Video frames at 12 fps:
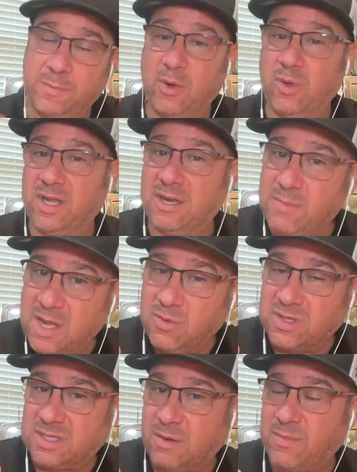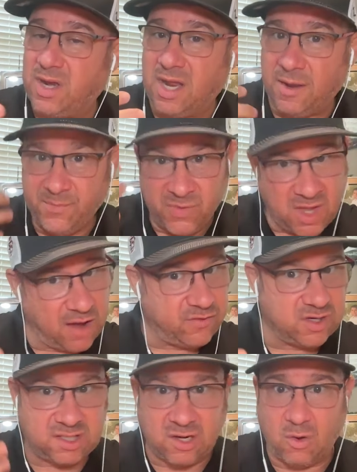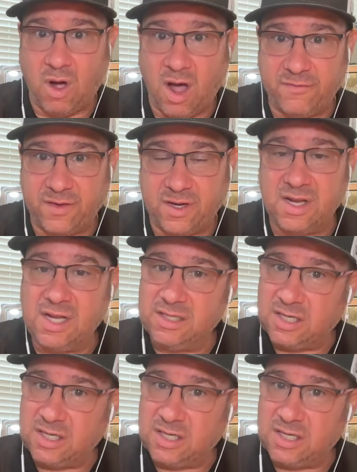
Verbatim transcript: be willing to meet with somebody every so often